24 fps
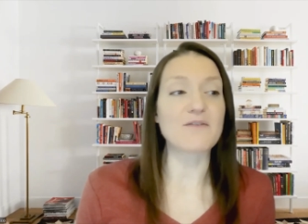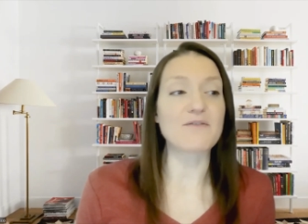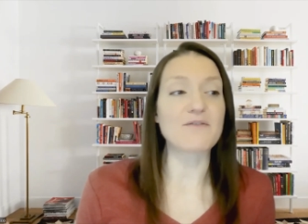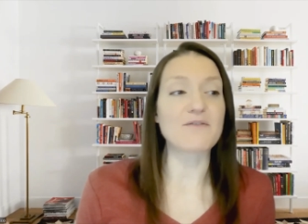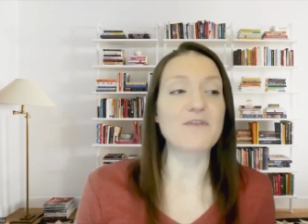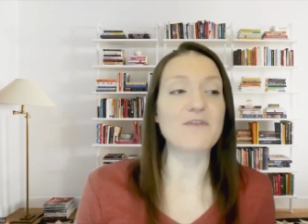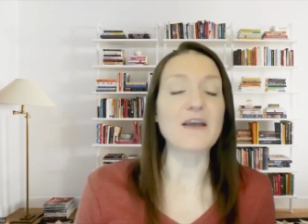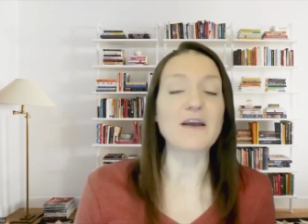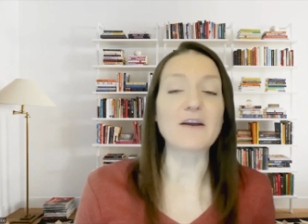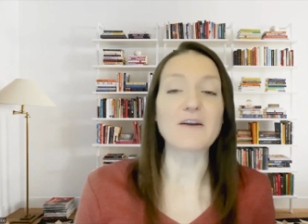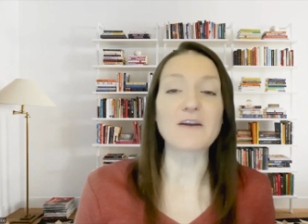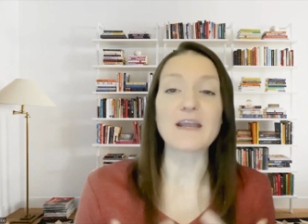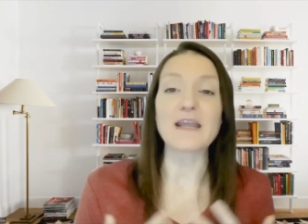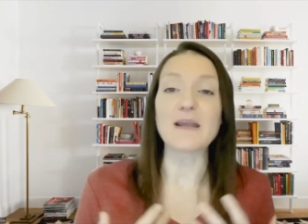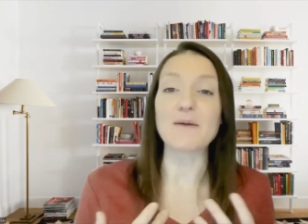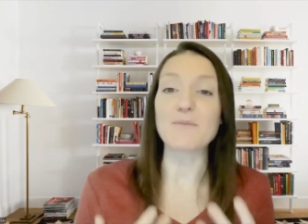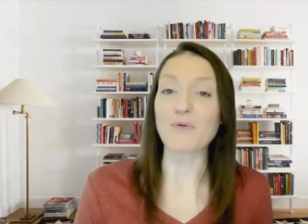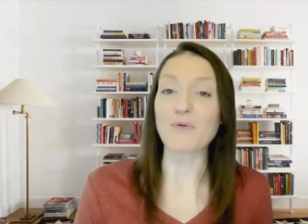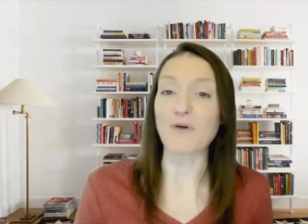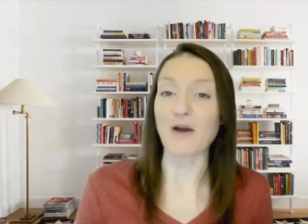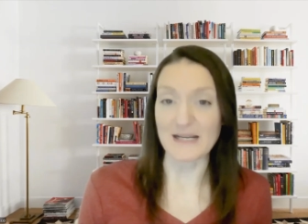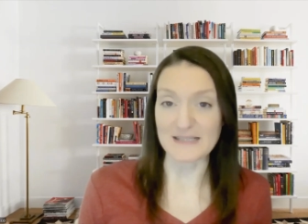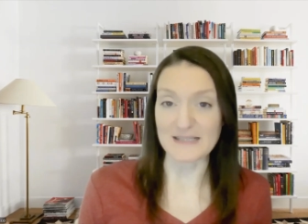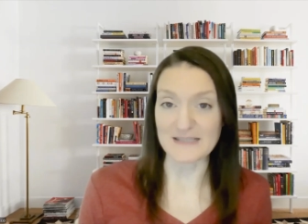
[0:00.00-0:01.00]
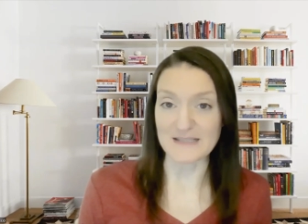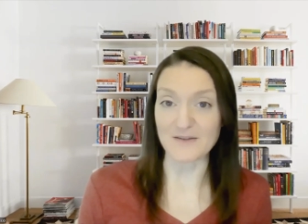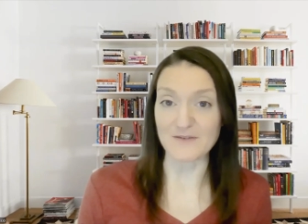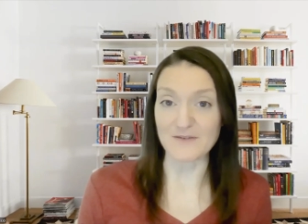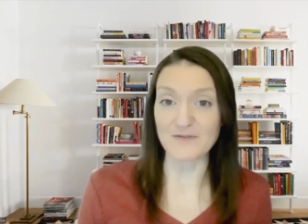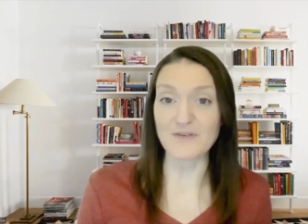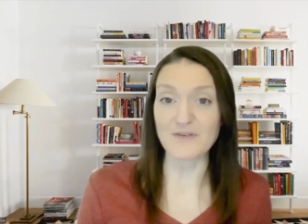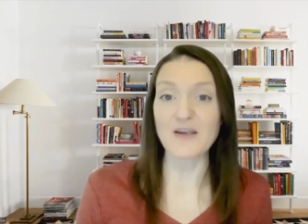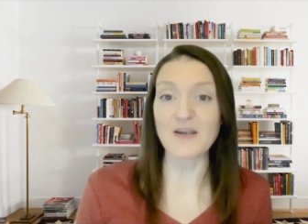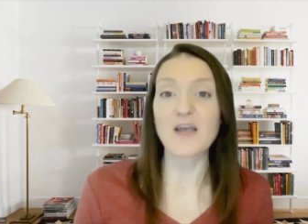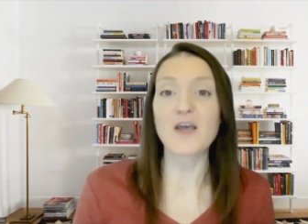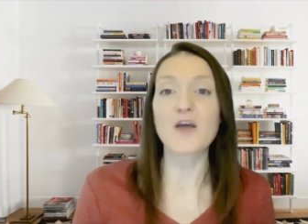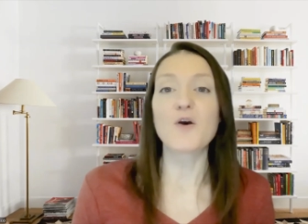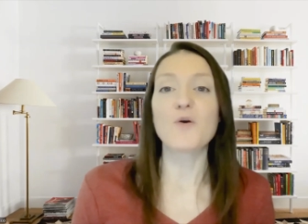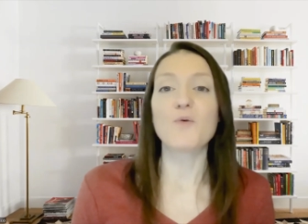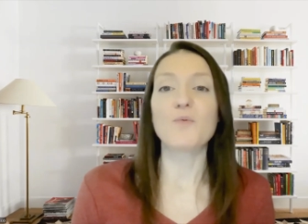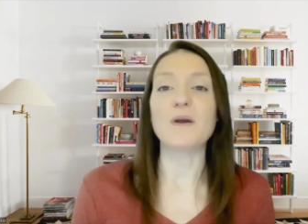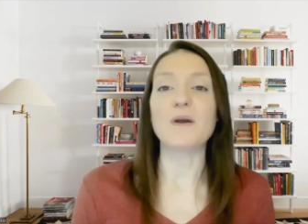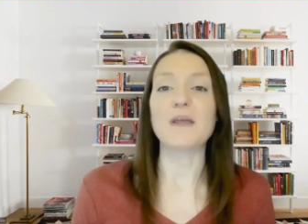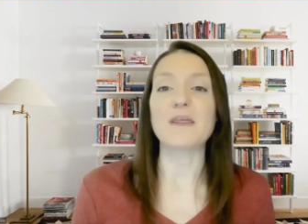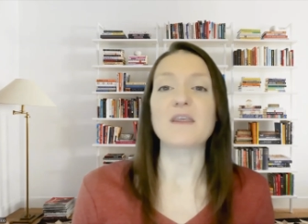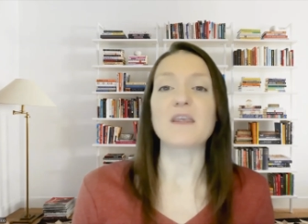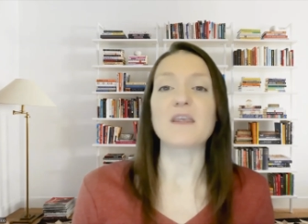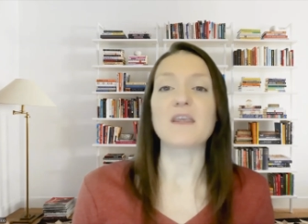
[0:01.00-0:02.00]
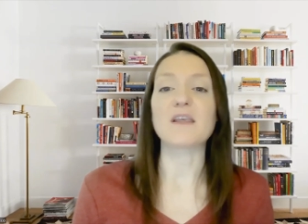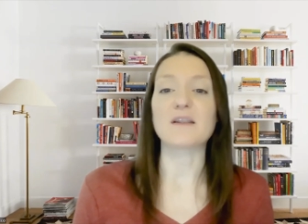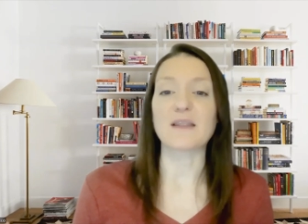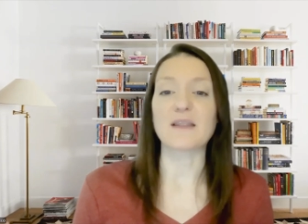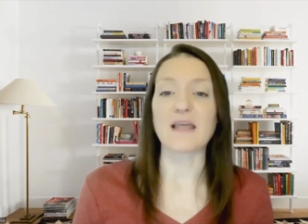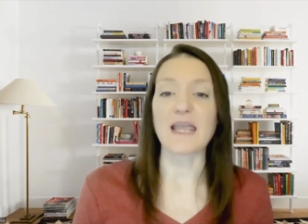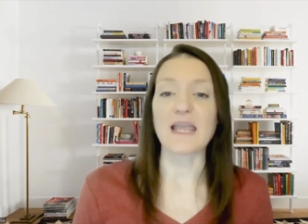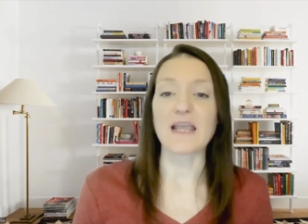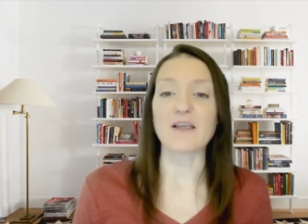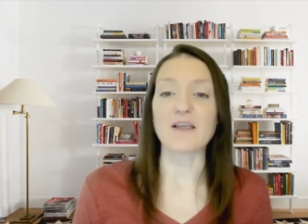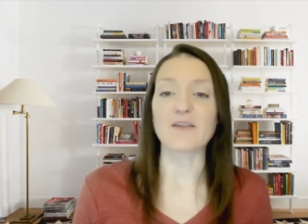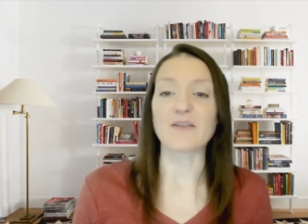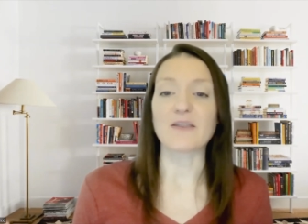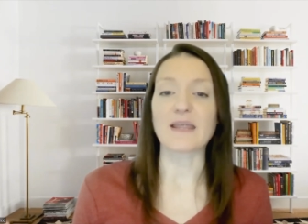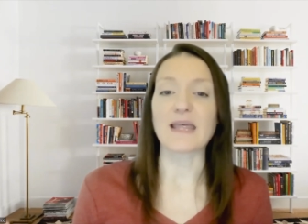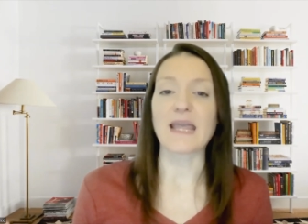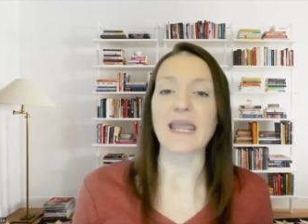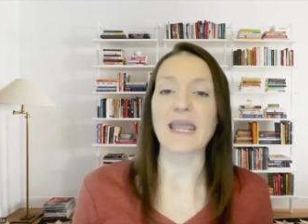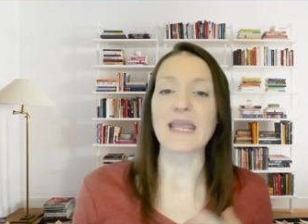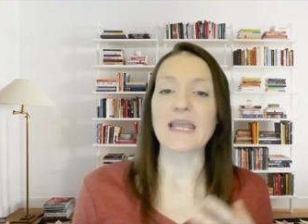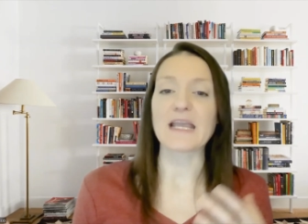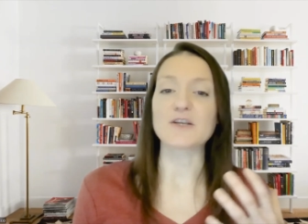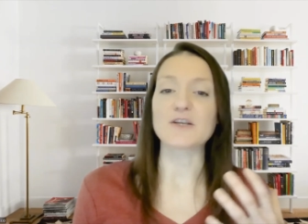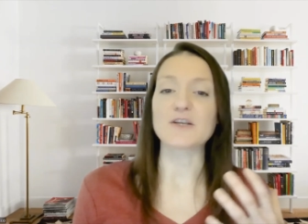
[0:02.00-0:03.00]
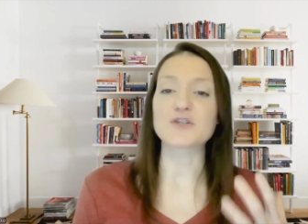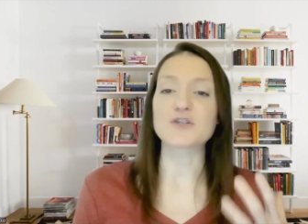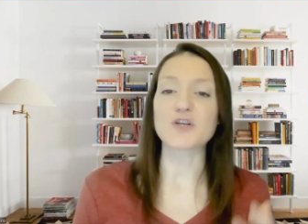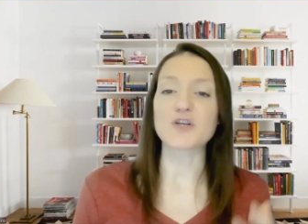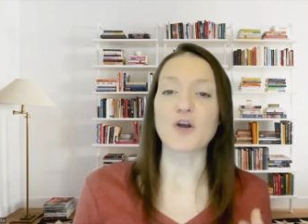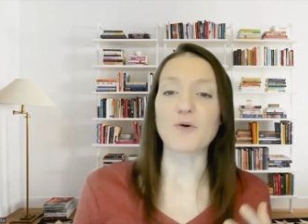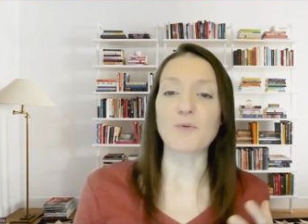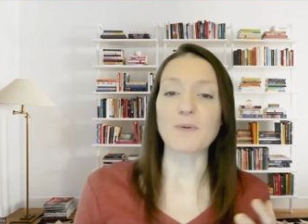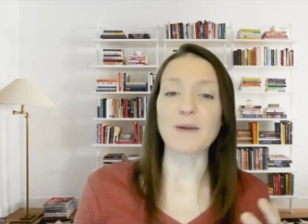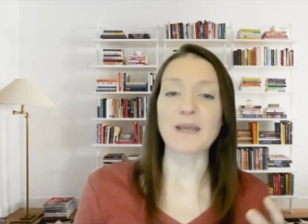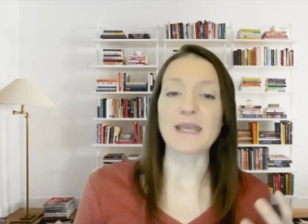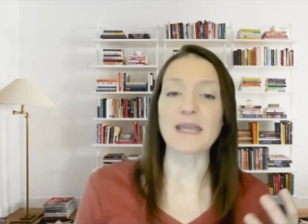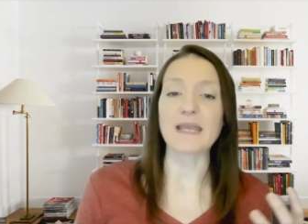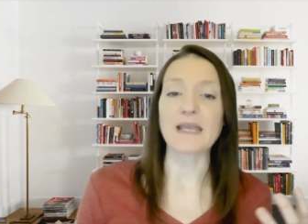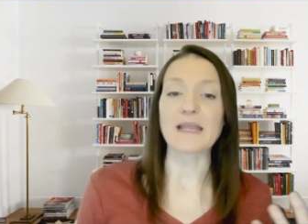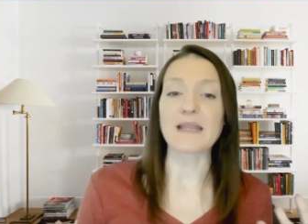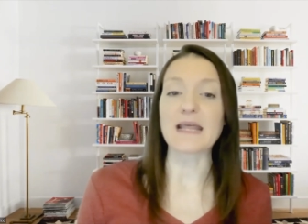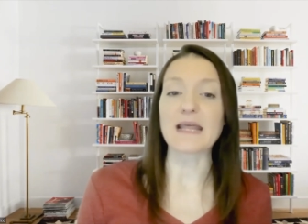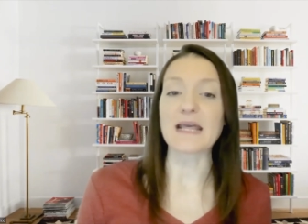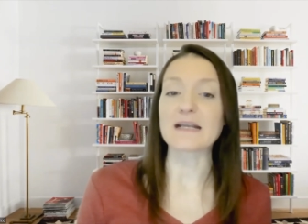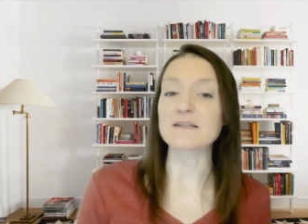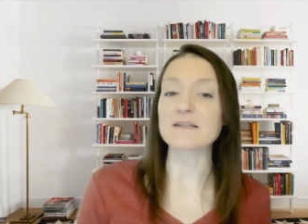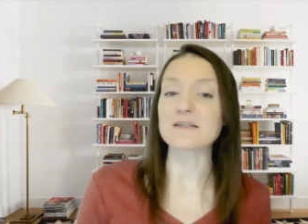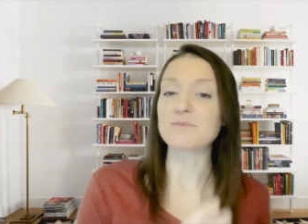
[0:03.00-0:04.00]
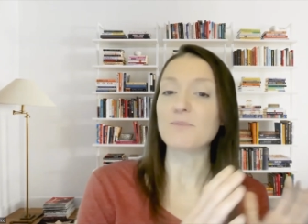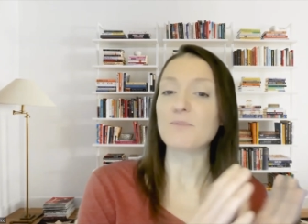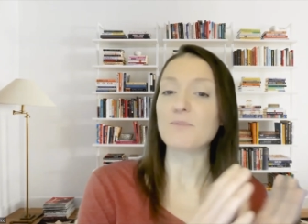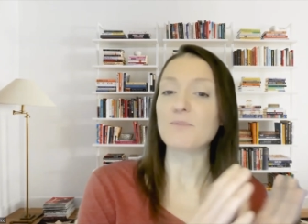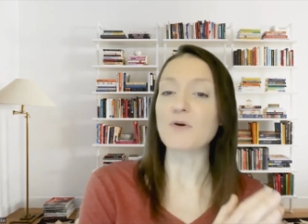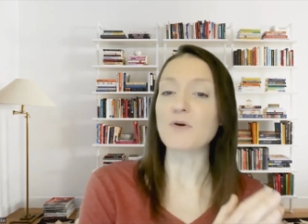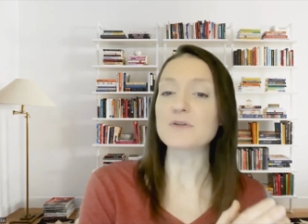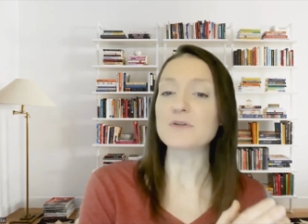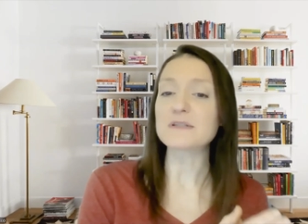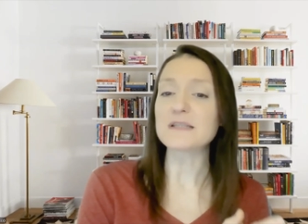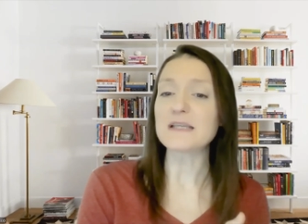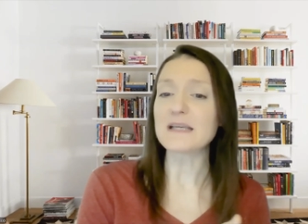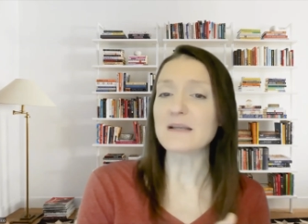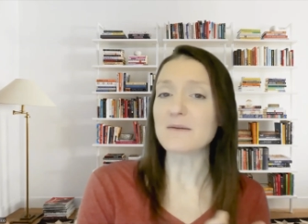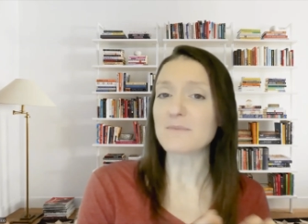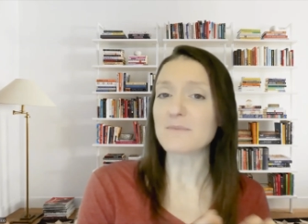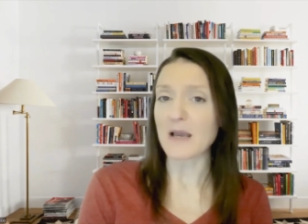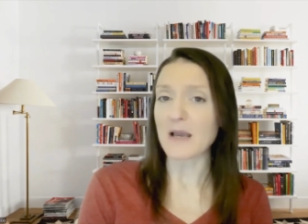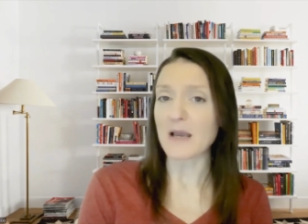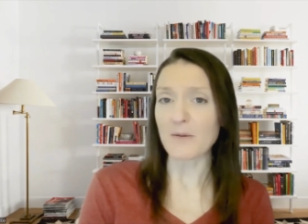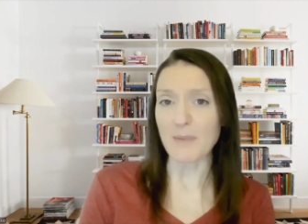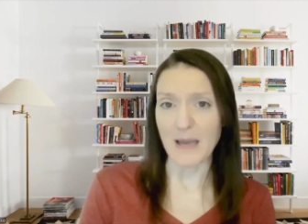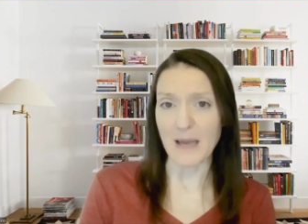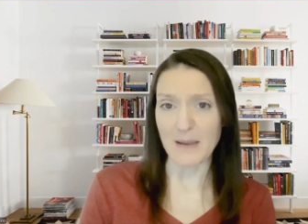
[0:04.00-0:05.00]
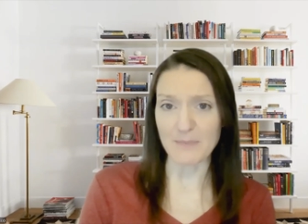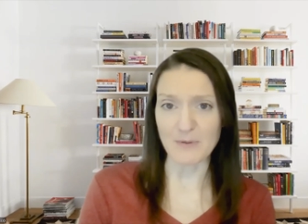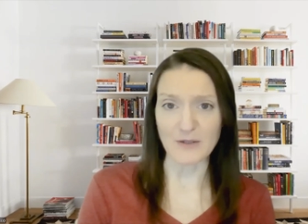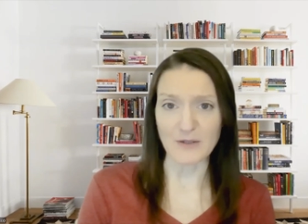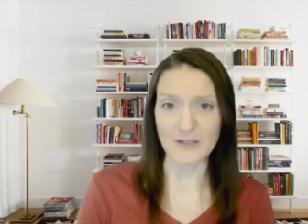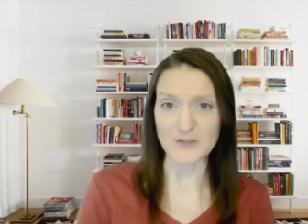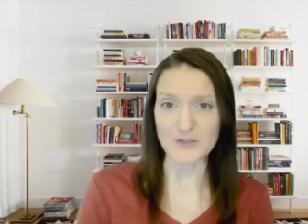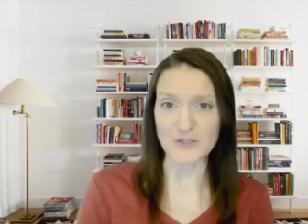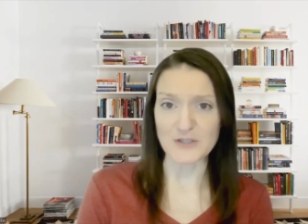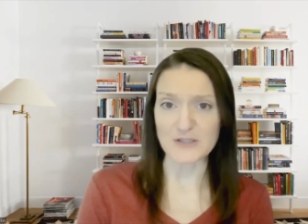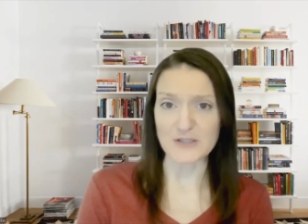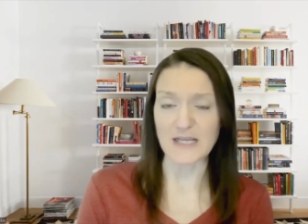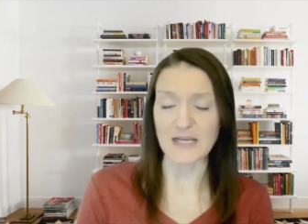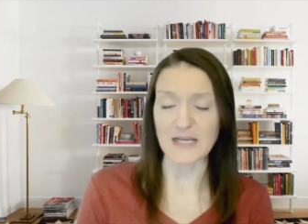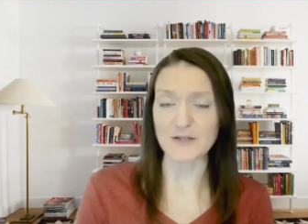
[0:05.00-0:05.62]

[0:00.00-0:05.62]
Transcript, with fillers: very impressive with ylang-ylang showing mostly in male populations